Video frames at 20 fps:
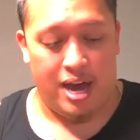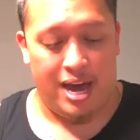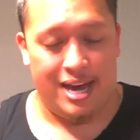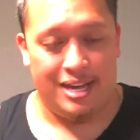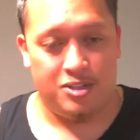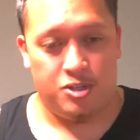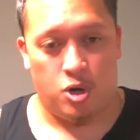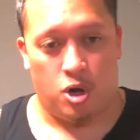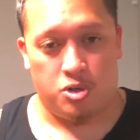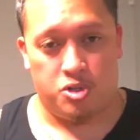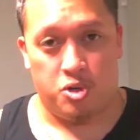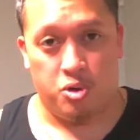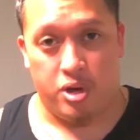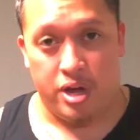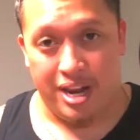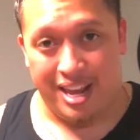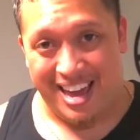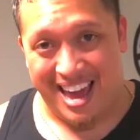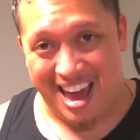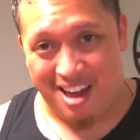and also
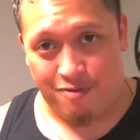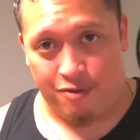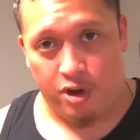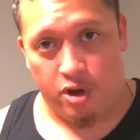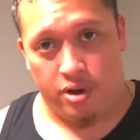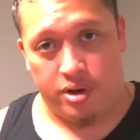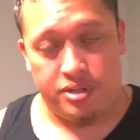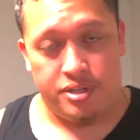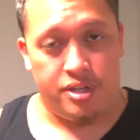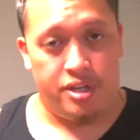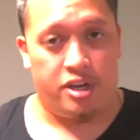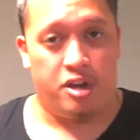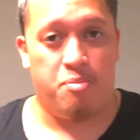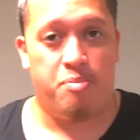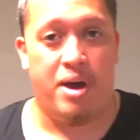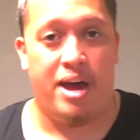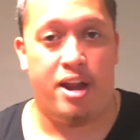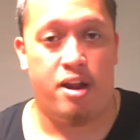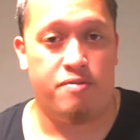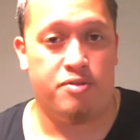getting heavier into the
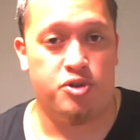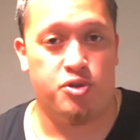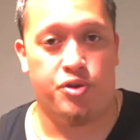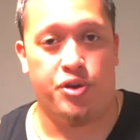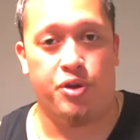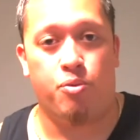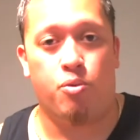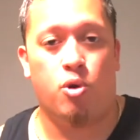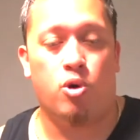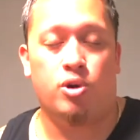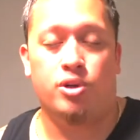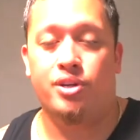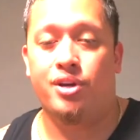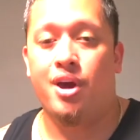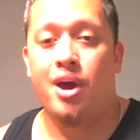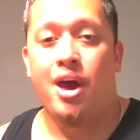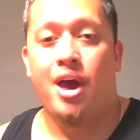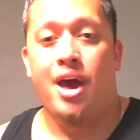competitive shooting world.